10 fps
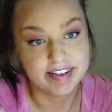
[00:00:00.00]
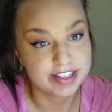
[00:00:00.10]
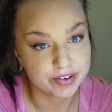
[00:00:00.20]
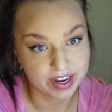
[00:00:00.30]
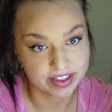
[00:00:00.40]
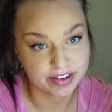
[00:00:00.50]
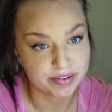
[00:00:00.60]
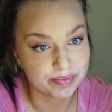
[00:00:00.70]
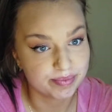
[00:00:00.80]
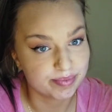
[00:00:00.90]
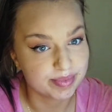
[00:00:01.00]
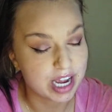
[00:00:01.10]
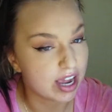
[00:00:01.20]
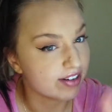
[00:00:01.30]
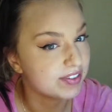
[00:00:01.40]
It's okay though.
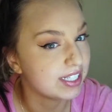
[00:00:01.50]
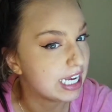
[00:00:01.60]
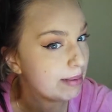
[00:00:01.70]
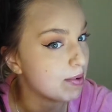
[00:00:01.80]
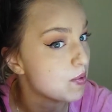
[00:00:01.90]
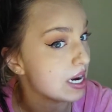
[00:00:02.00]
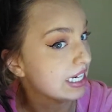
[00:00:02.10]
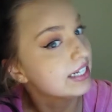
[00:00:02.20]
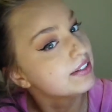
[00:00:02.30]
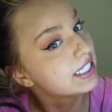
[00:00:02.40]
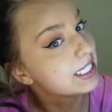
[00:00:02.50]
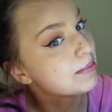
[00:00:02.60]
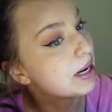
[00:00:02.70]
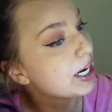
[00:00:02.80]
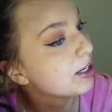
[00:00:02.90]
kind of like Amy Winehouse
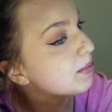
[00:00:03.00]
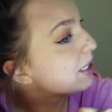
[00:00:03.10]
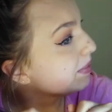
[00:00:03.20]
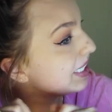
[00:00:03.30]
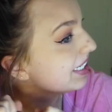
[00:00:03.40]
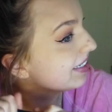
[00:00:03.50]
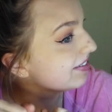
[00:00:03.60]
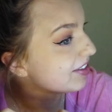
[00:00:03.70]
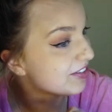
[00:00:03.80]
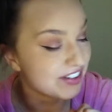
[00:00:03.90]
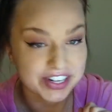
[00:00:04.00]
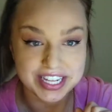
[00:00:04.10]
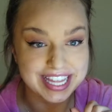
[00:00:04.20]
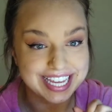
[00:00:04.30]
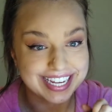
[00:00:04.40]
inspired maybe. They're
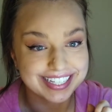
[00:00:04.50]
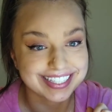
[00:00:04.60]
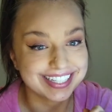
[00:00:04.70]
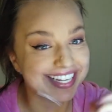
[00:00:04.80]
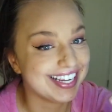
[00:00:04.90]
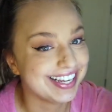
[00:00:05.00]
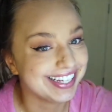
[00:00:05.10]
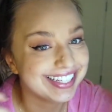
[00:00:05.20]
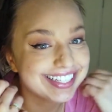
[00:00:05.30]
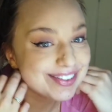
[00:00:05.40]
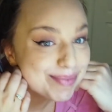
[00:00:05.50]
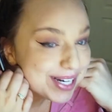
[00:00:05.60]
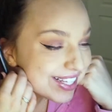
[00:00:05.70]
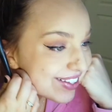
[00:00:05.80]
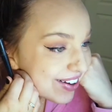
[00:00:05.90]
very thick, pretty